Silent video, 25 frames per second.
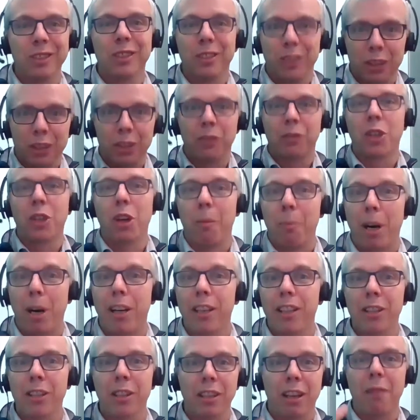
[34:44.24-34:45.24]
you've got
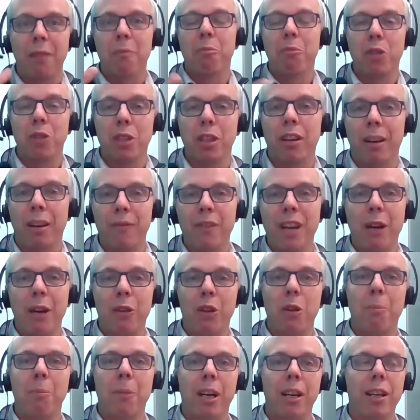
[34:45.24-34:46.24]
I've now
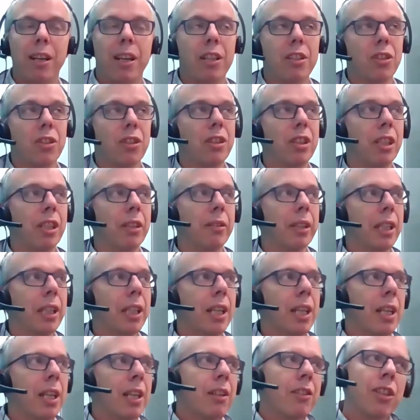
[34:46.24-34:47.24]
got my eyes on you.
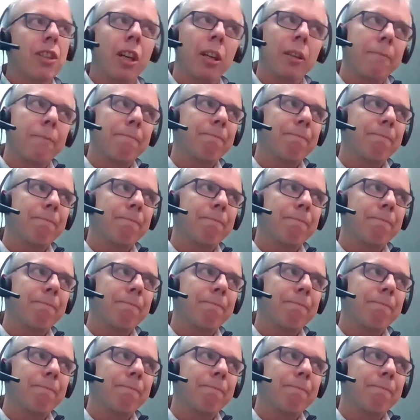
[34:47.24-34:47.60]
So